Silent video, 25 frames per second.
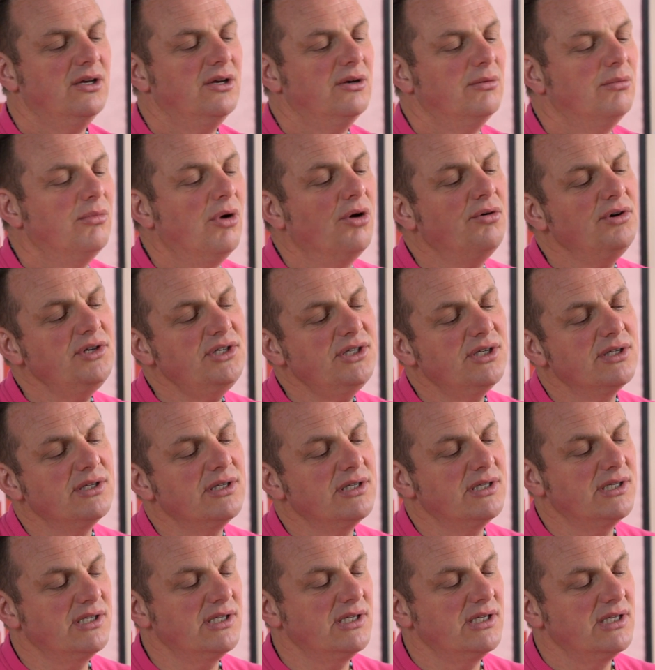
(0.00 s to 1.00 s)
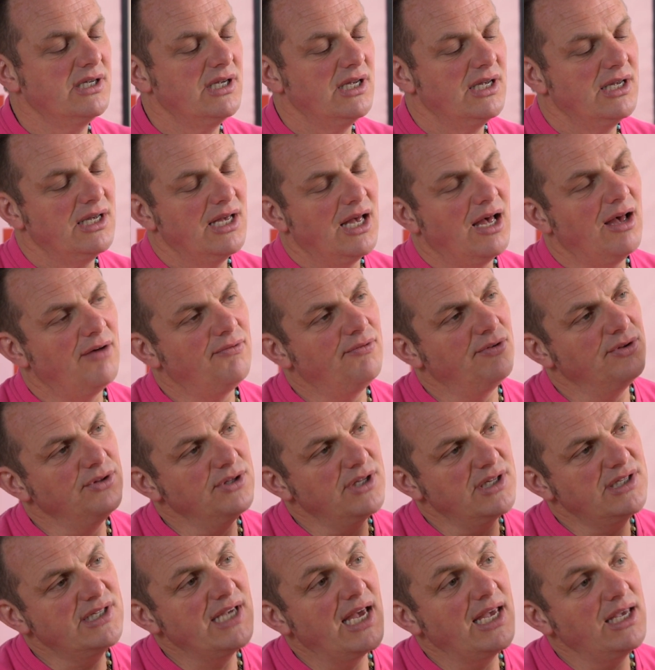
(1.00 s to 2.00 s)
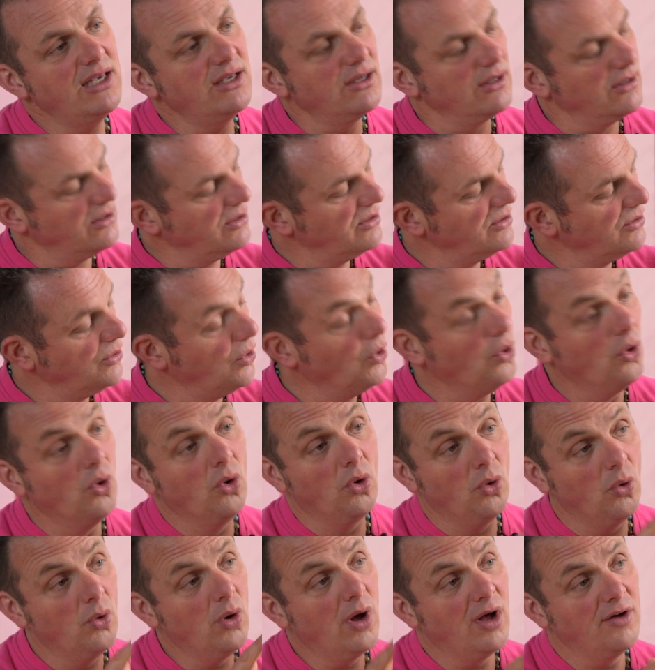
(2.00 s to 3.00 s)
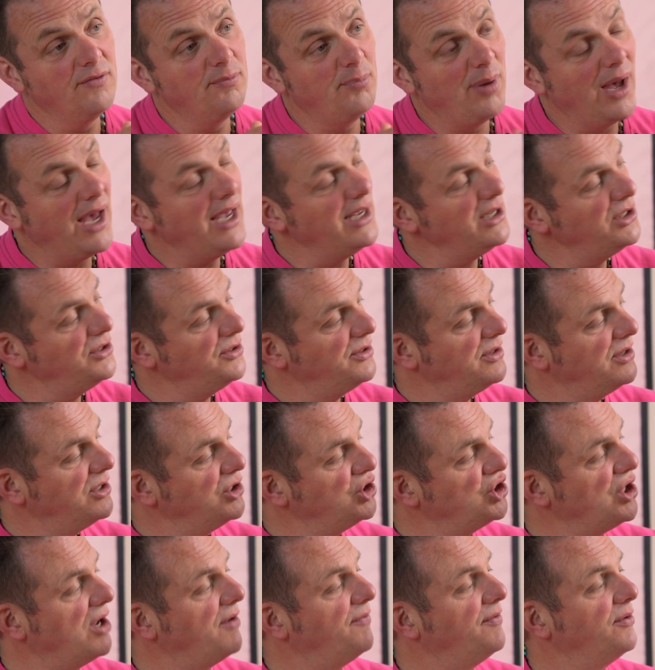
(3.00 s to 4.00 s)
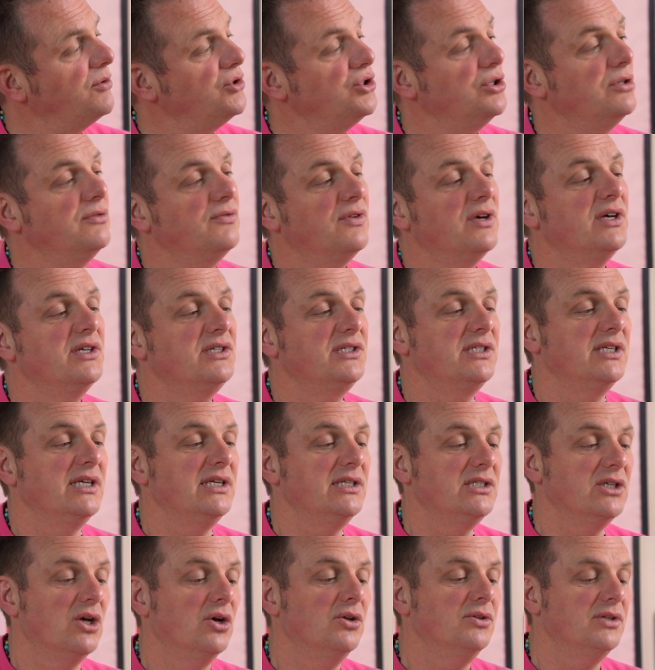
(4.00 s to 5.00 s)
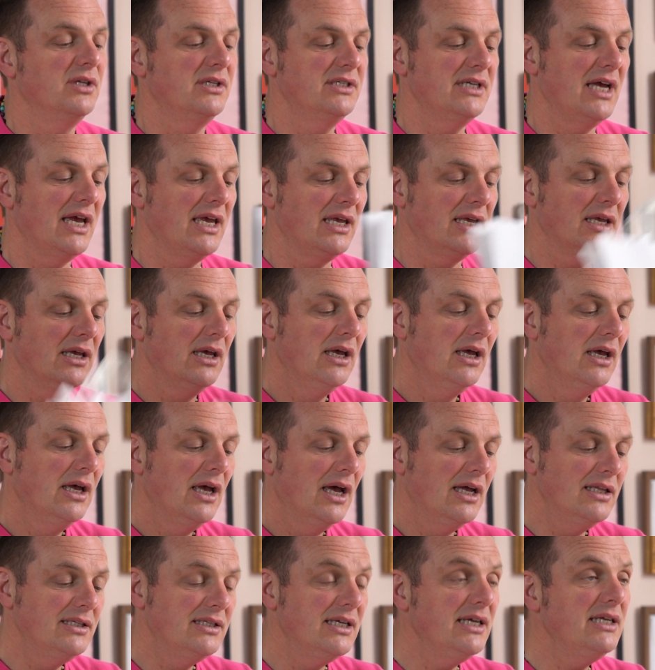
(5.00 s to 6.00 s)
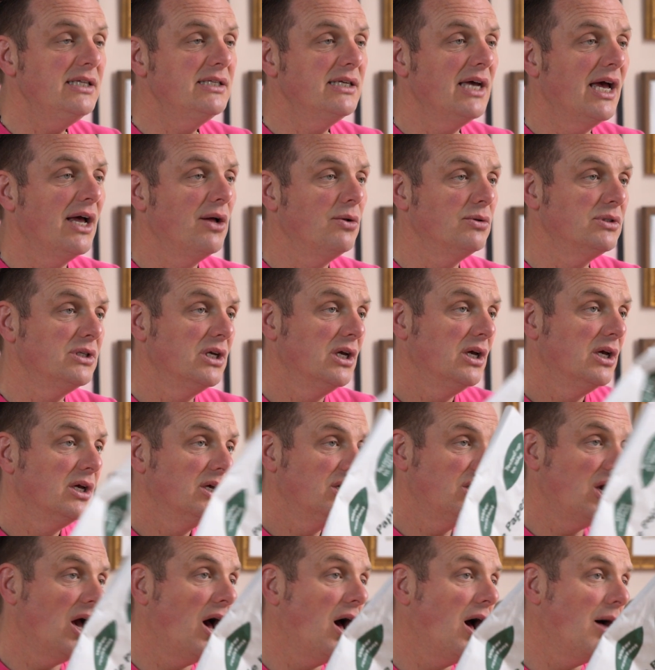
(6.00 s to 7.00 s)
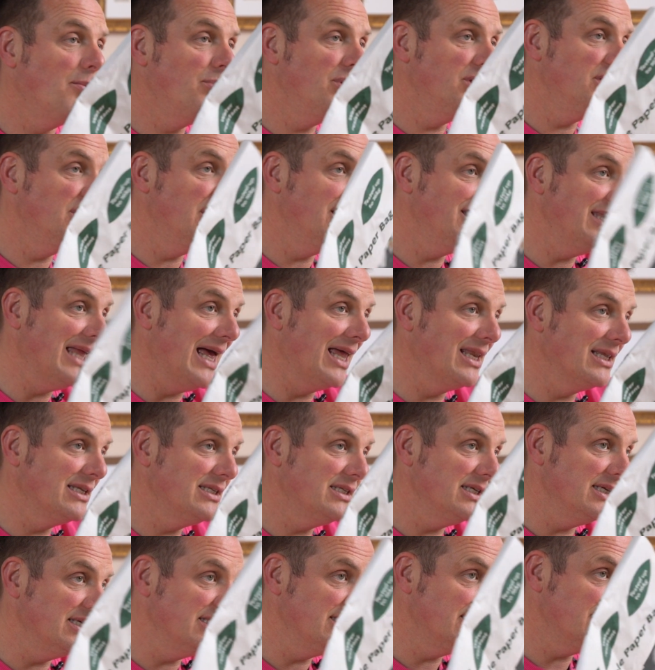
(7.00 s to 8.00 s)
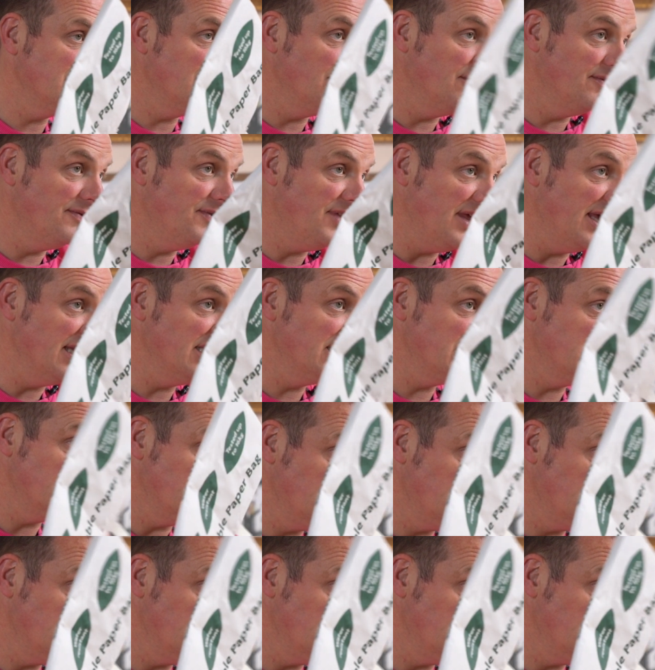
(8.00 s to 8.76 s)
Morrisons have undertaken or have paid the Sheffield University to undertake a detailed carbon analysis of this,